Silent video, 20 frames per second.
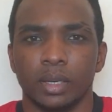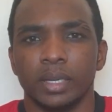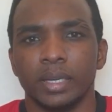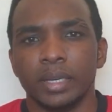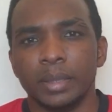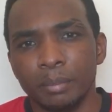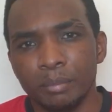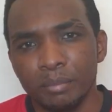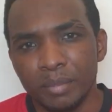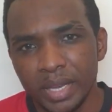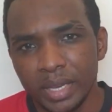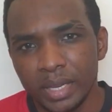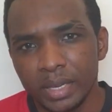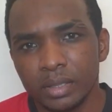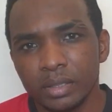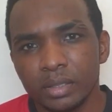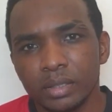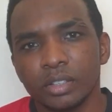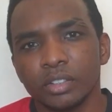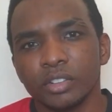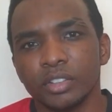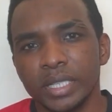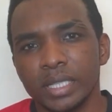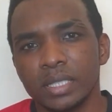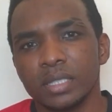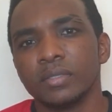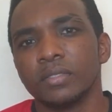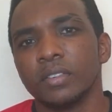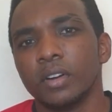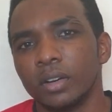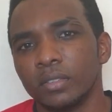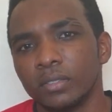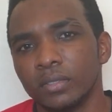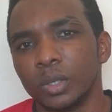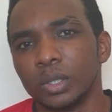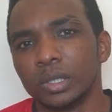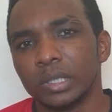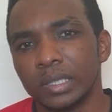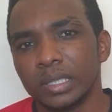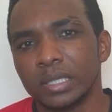The main reason for
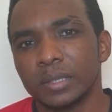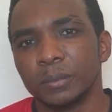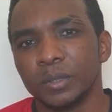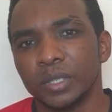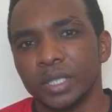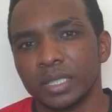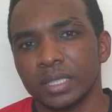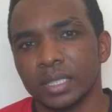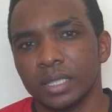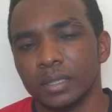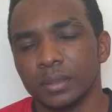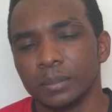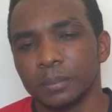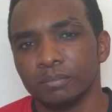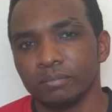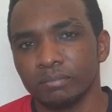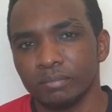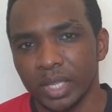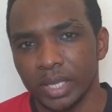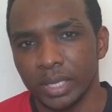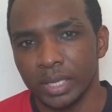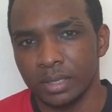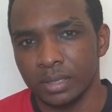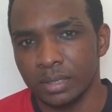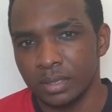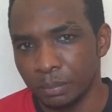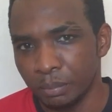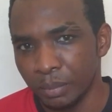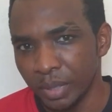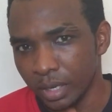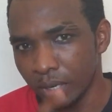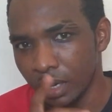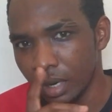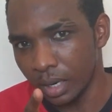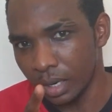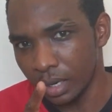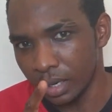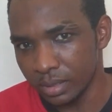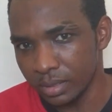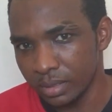photorespiration is
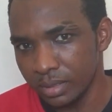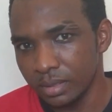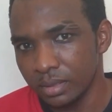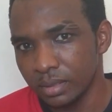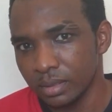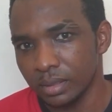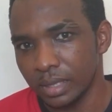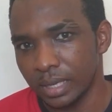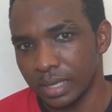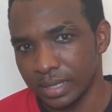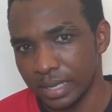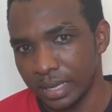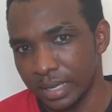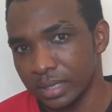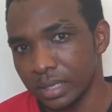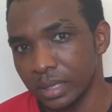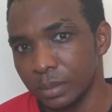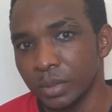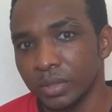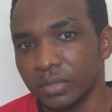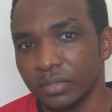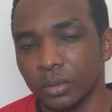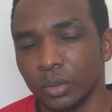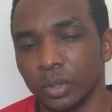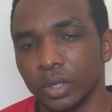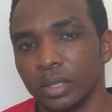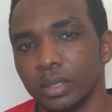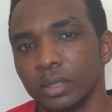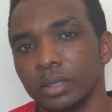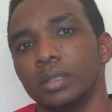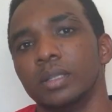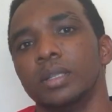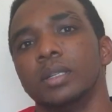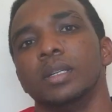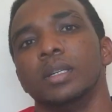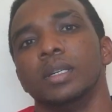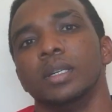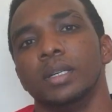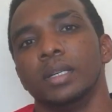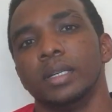because, as I said before,
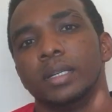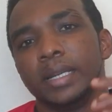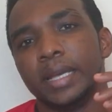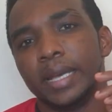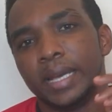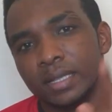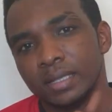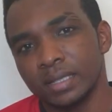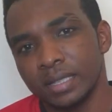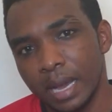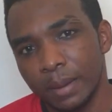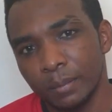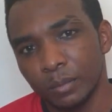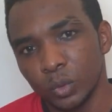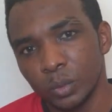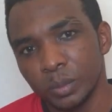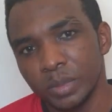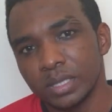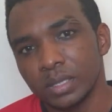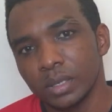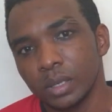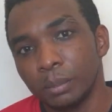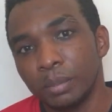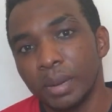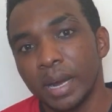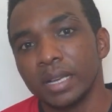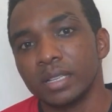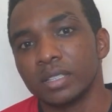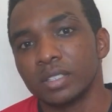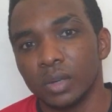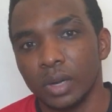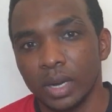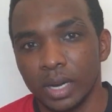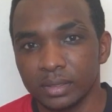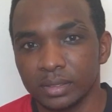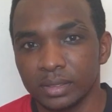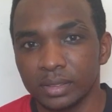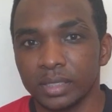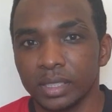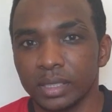the enzyme Rubisco binds to
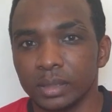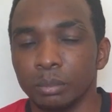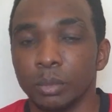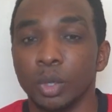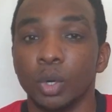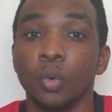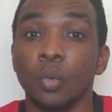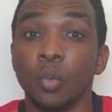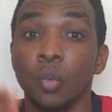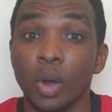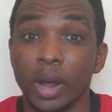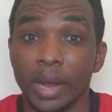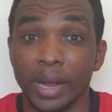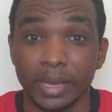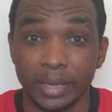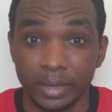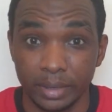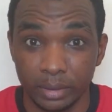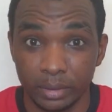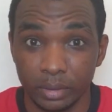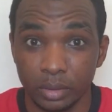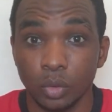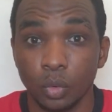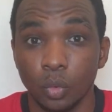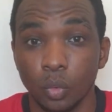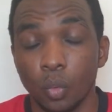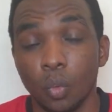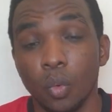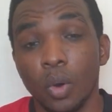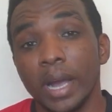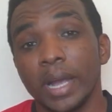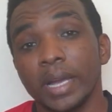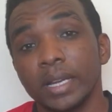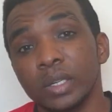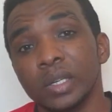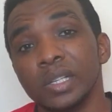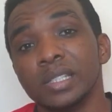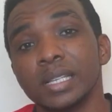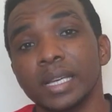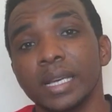oxygen. But why? Why
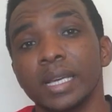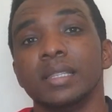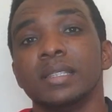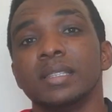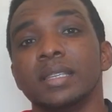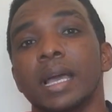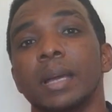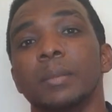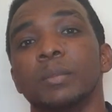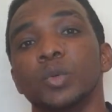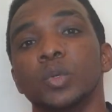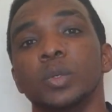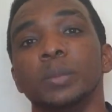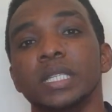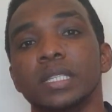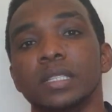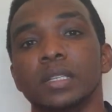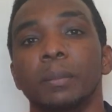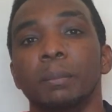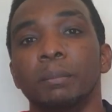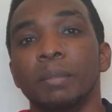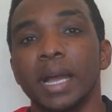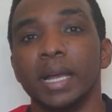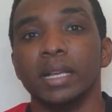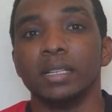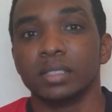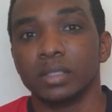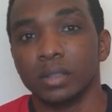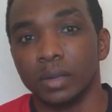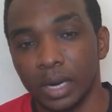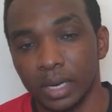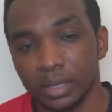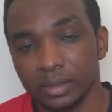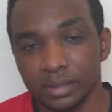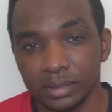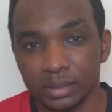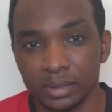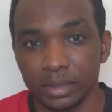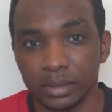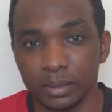does the enzyme Rubisco binds to
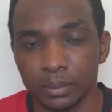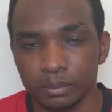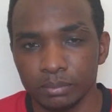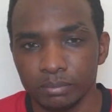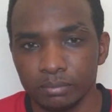oxygen?